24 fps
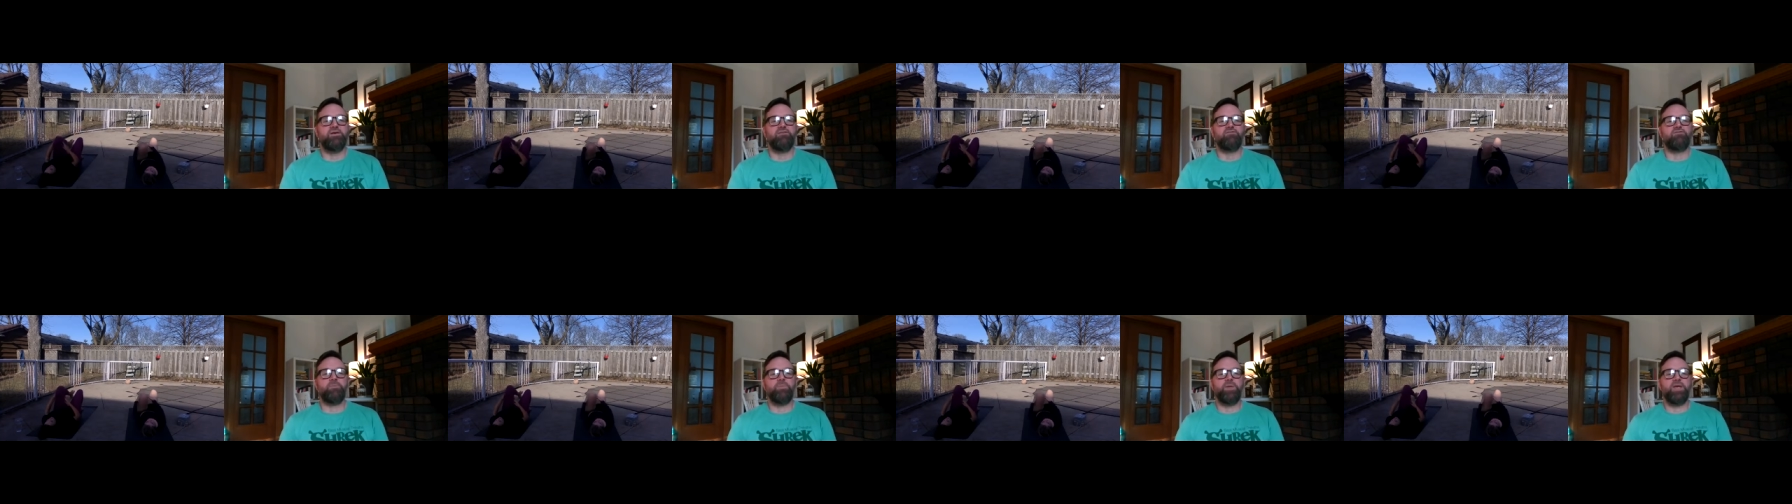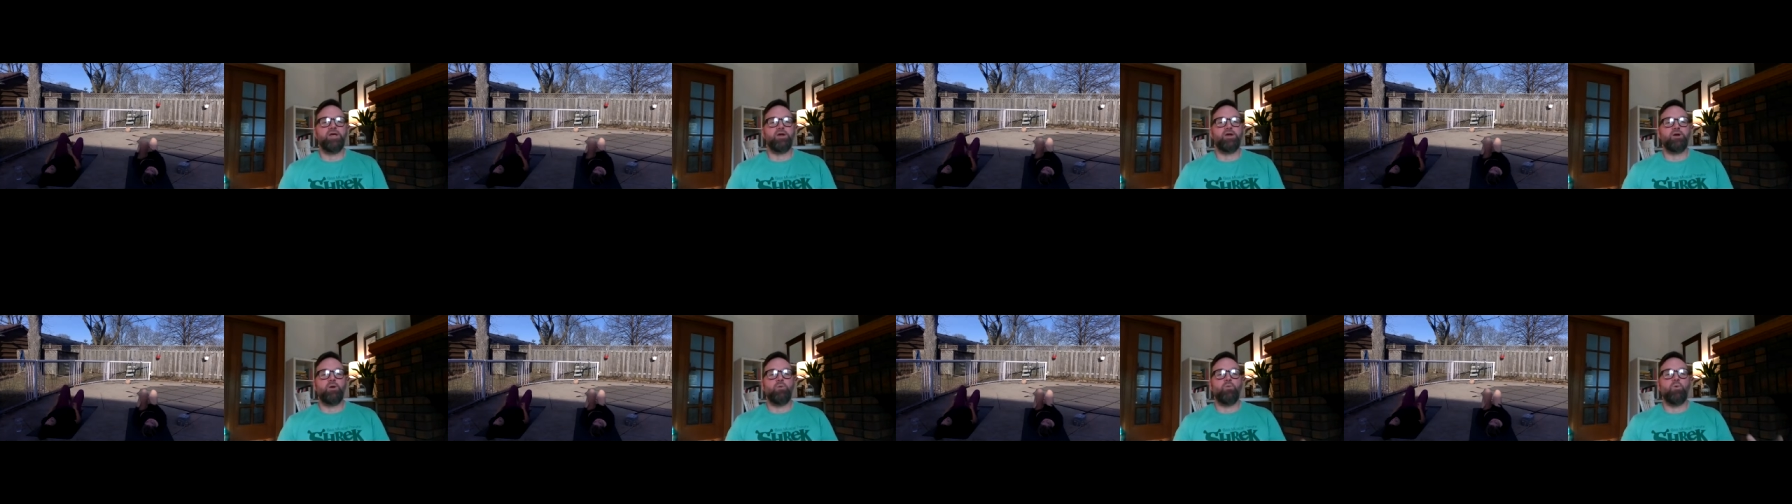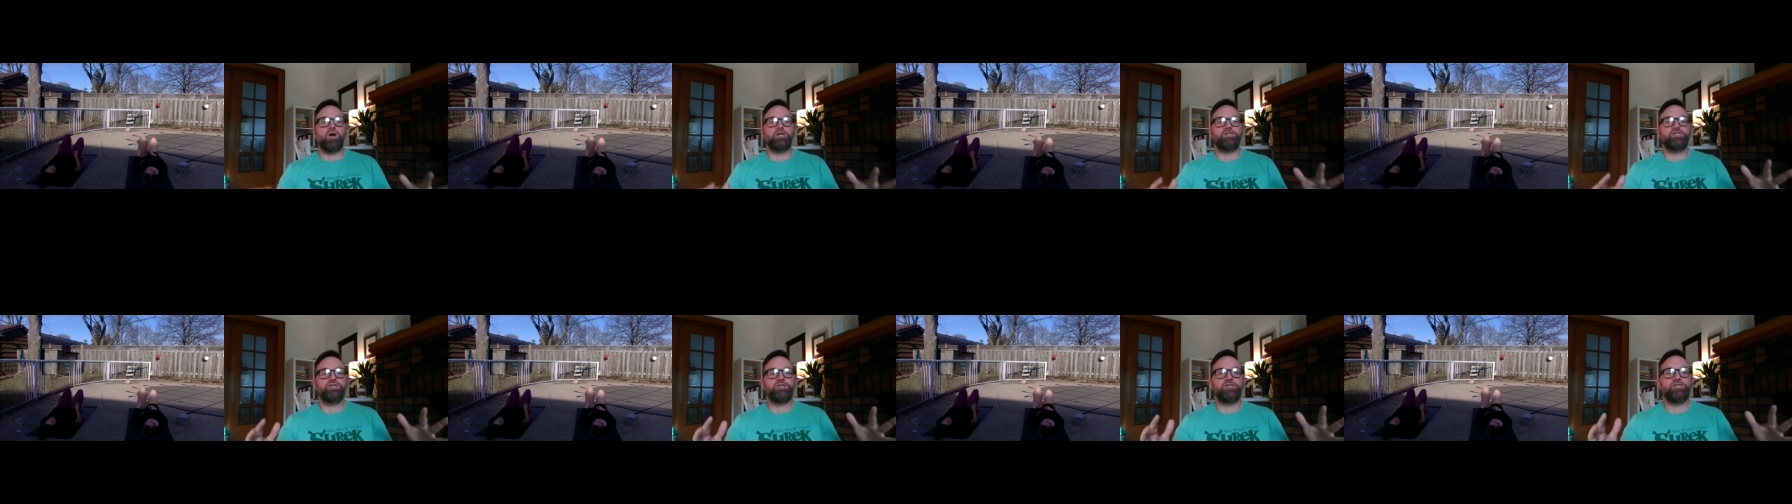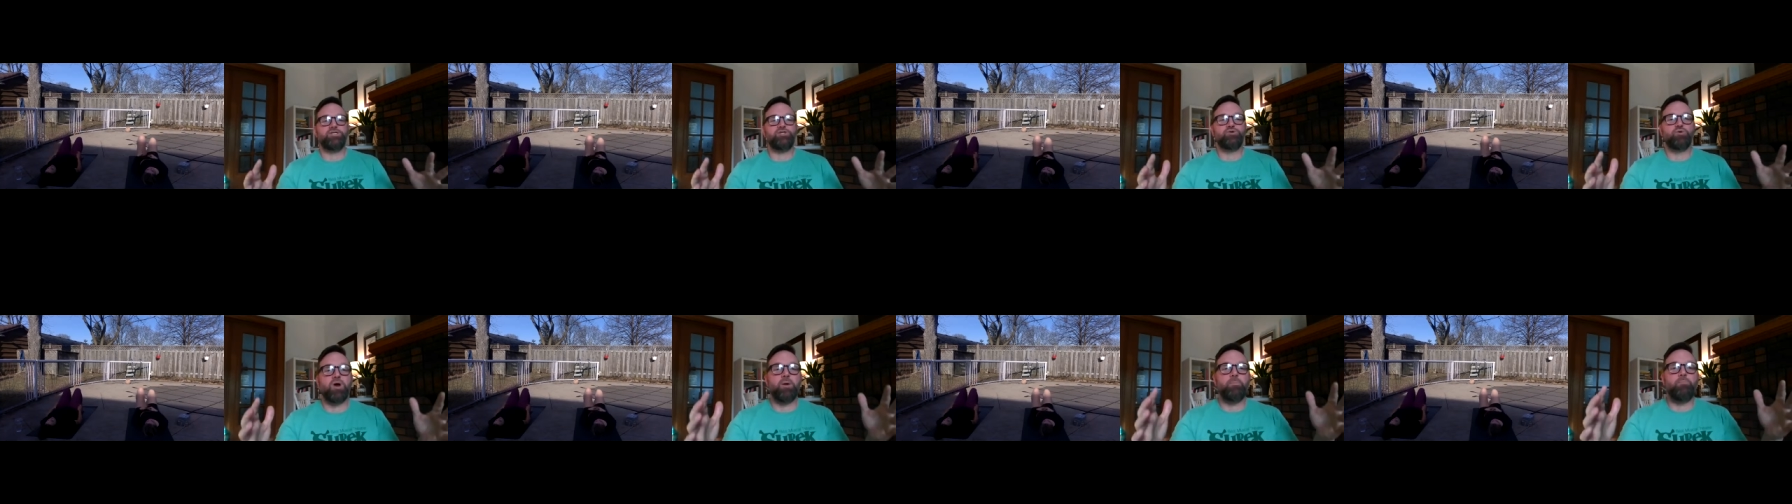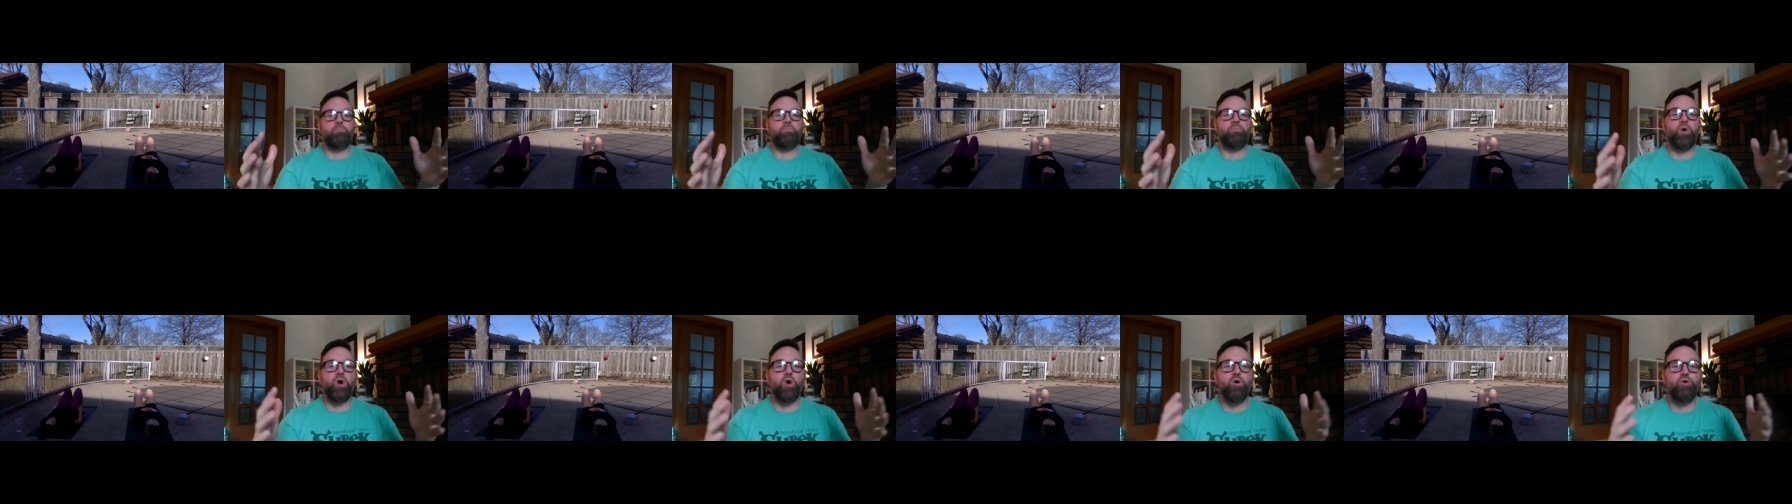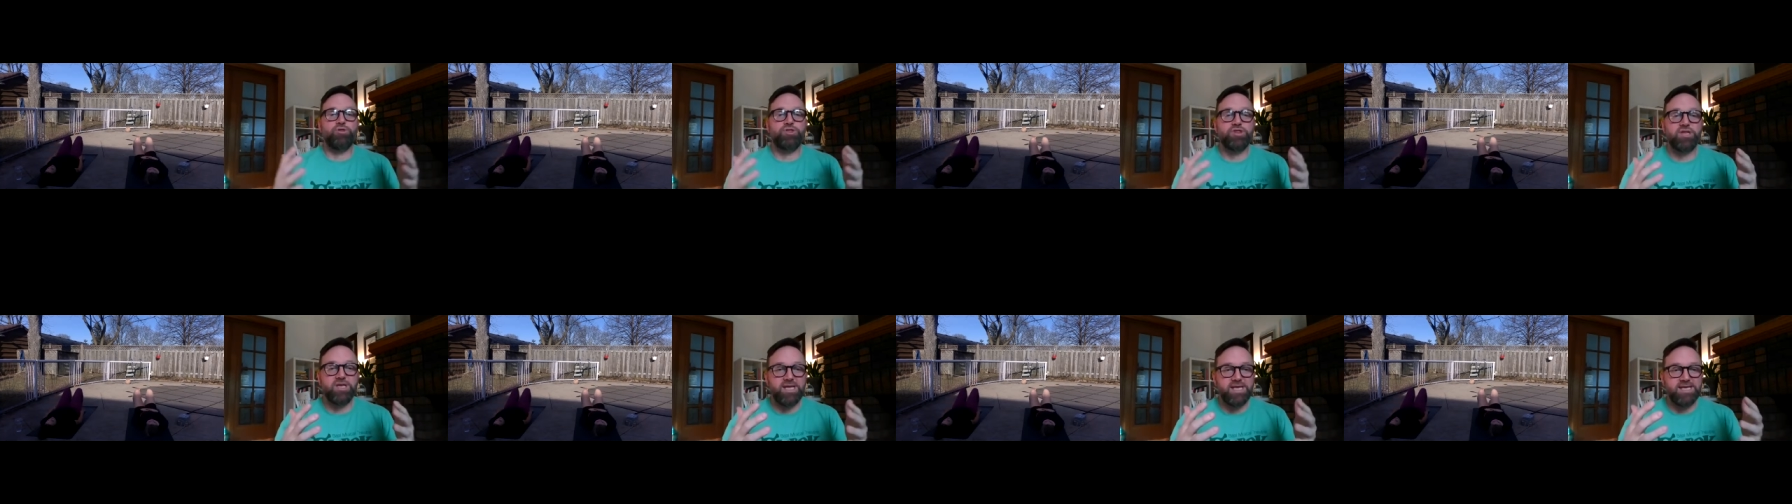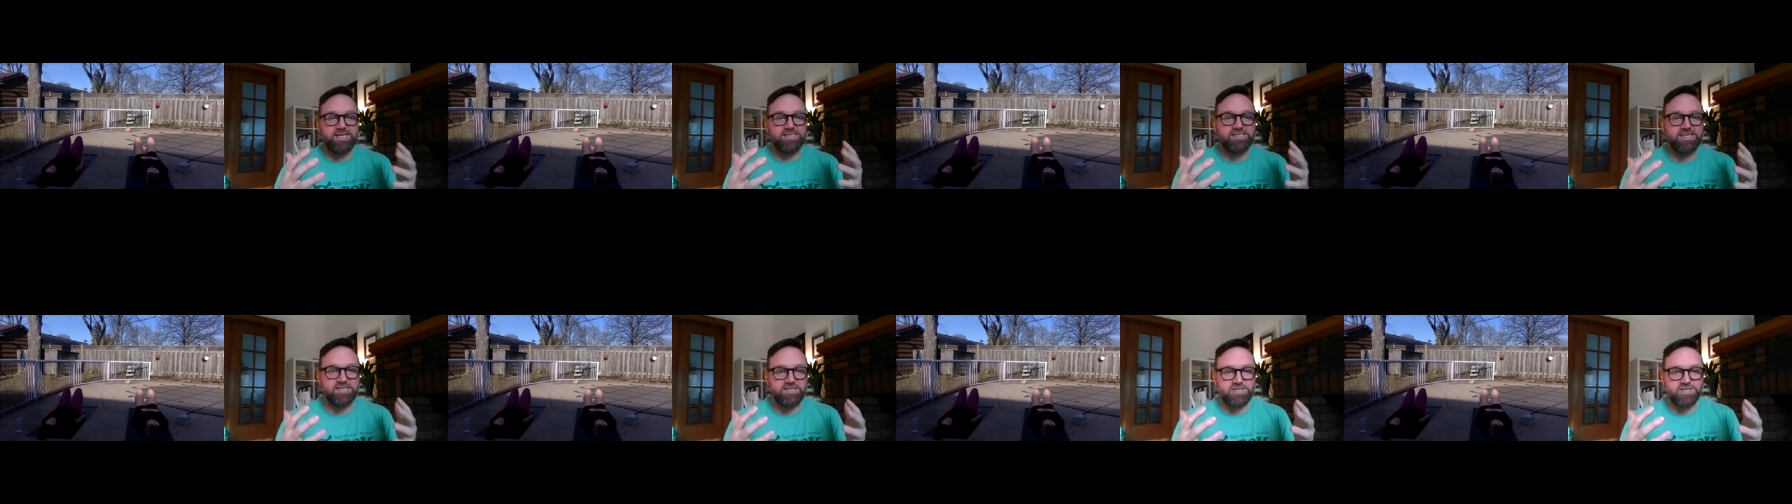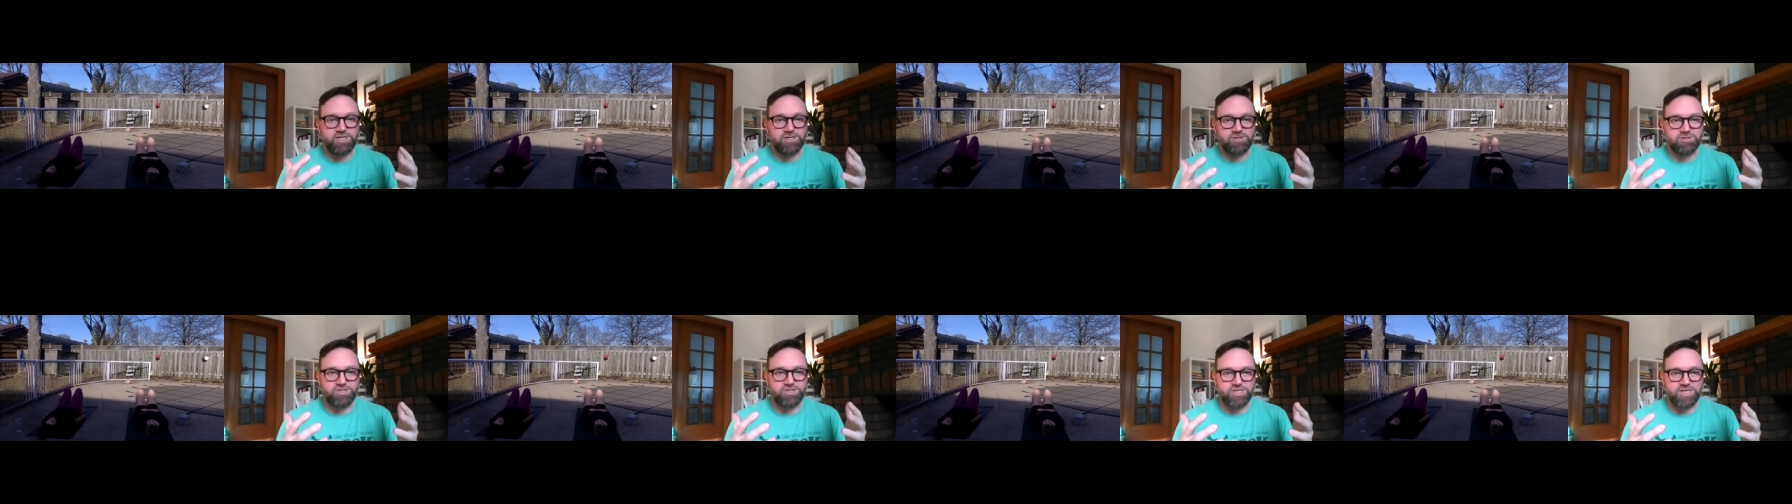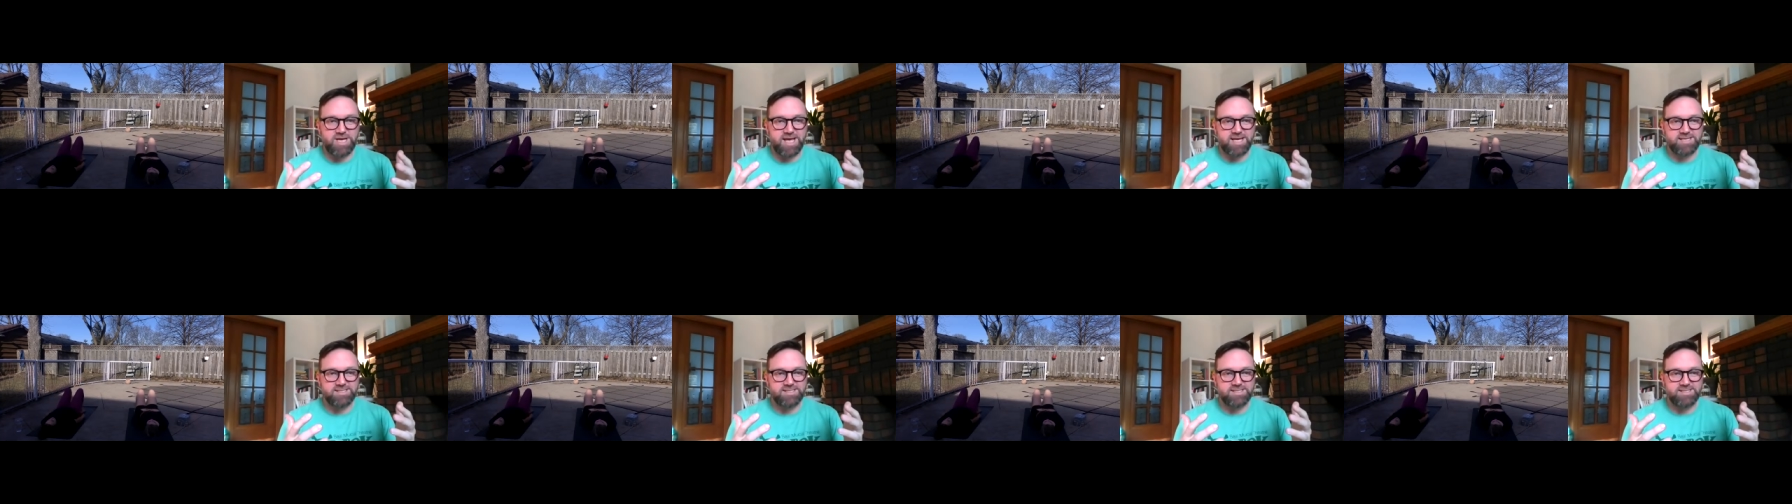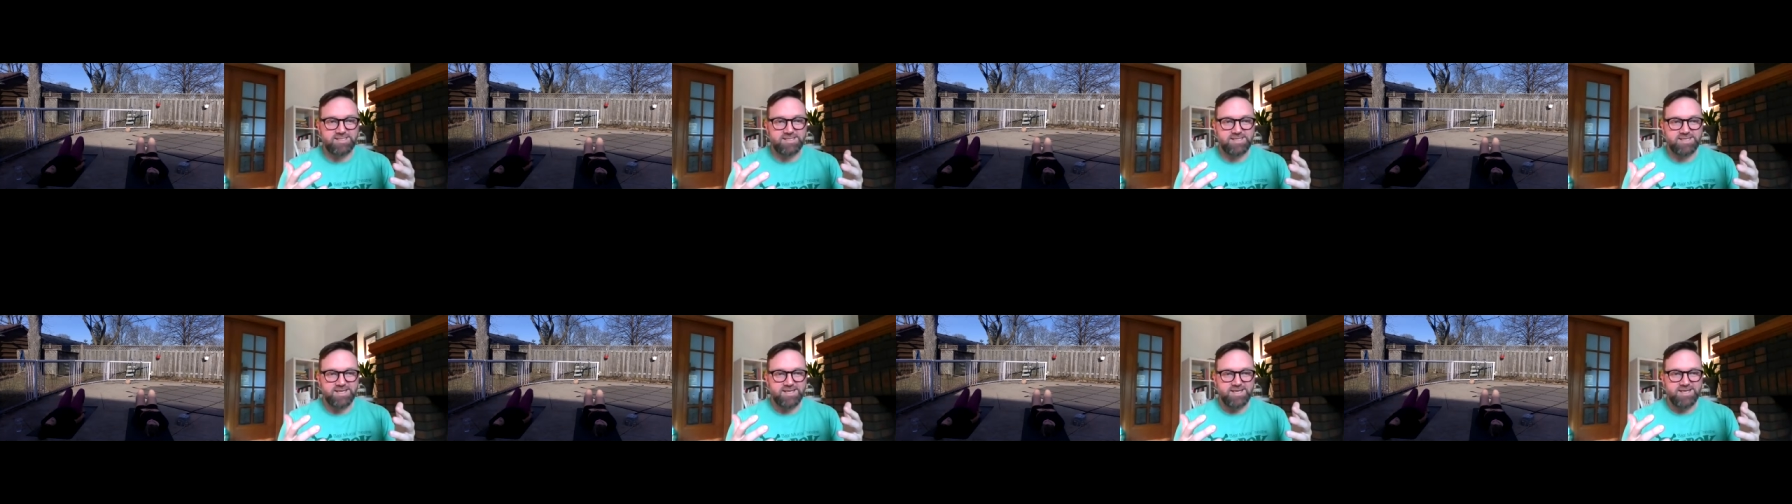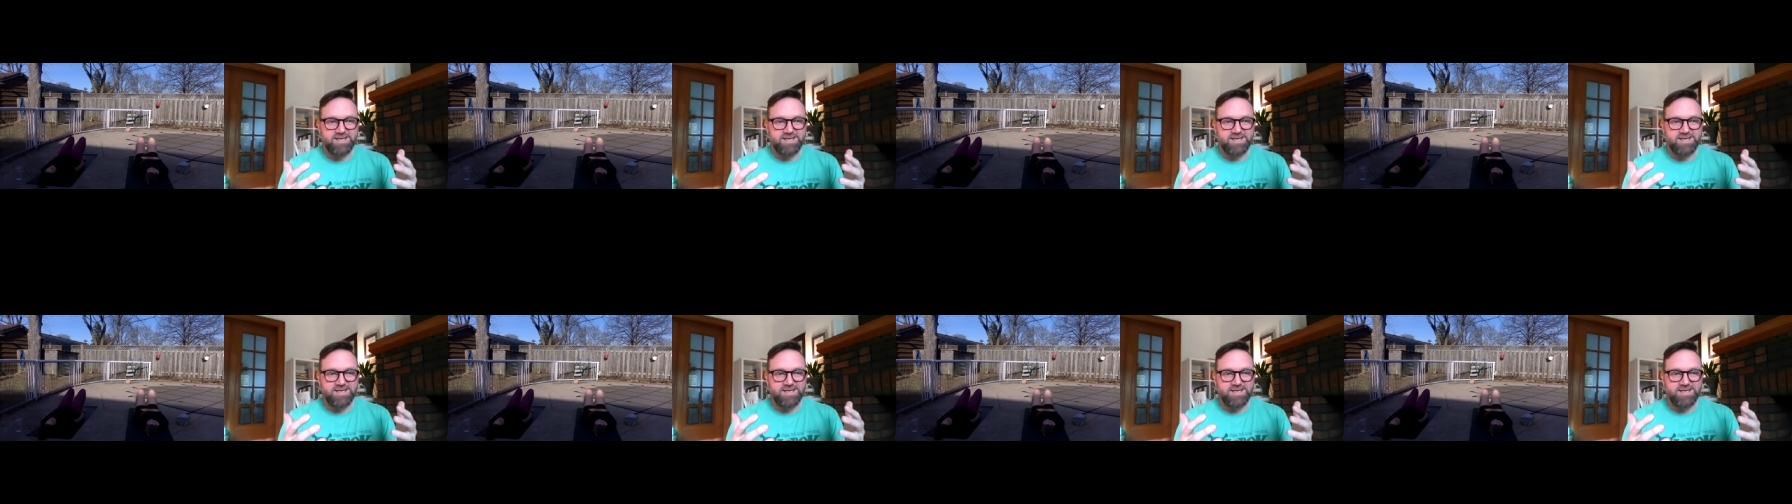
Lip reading: From here, I want you to draw both knees into your chest.